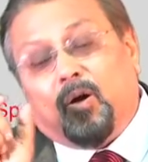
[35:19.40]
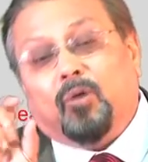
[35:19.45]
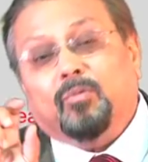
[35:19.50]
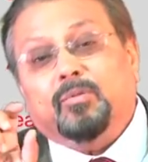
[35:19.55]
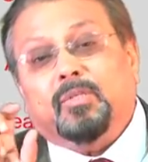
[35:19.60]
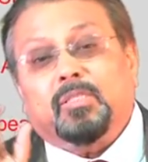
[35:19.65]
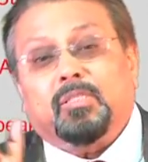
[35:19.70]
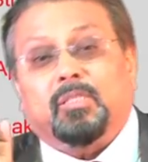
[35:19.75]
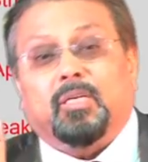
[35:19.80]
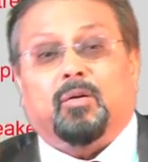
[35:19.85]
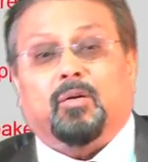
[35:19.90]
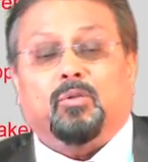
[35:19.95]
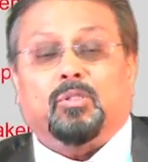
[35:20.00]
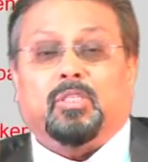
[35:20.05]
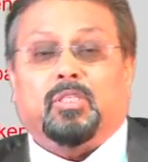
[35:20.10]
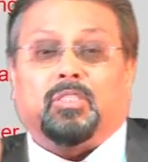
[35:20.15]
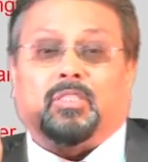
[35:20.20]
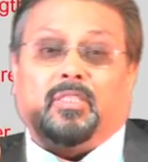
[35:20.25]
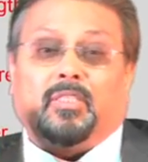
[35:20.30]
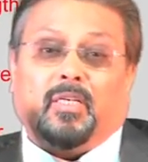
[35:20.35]
of this
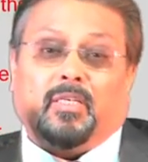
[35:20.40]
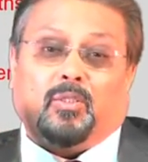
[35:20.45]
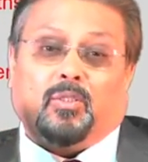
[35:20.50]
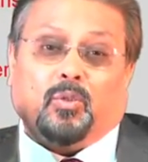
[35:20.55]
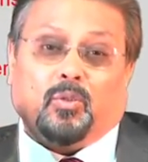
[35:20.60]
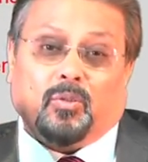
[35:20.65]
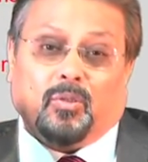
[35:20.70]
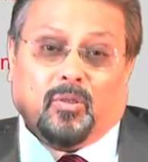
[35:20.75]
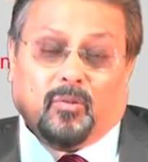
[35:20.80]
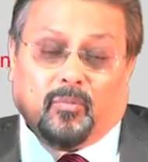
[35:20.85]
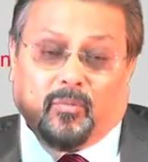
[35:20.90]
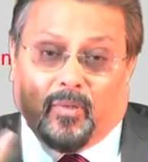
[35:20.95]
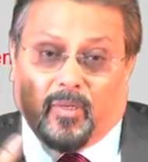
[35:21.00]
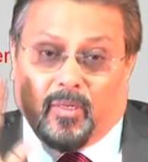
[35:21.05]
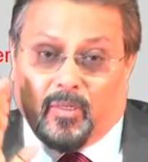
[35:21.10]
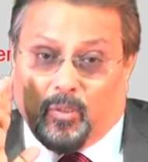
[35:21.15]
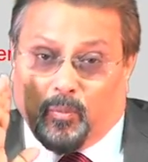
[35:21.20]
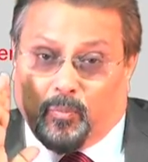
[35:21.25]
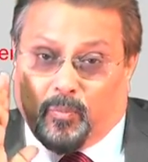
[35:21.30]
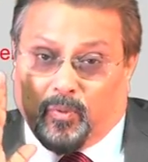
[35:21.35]
negotiation
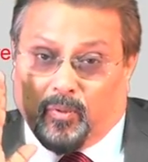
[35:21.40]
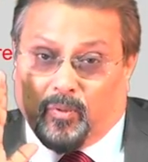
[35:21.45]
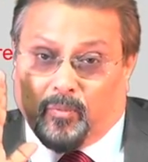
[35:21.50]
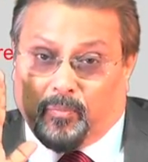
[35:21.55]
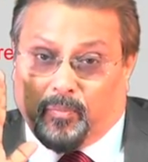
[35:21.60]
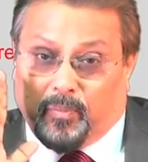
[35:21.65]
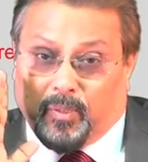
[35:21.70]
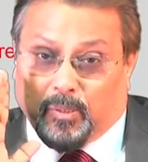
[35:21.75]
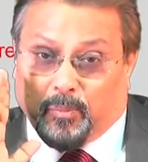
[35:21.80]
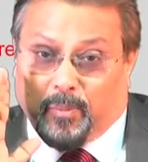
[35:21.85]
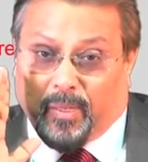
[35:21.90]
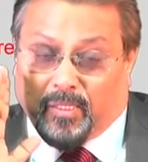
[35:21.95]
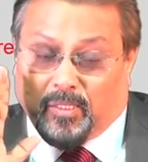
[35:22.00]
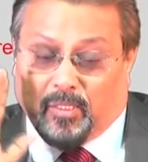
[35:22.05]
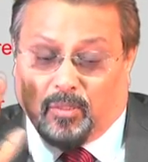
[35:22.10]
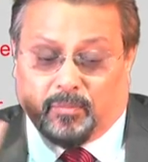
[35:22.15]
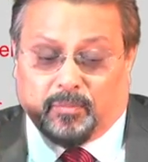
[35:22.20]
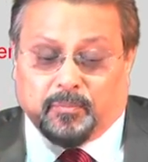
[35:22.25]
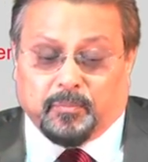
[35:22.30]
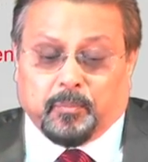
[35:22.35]
into
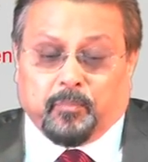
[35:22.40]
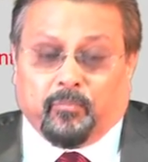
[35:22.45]
perspective,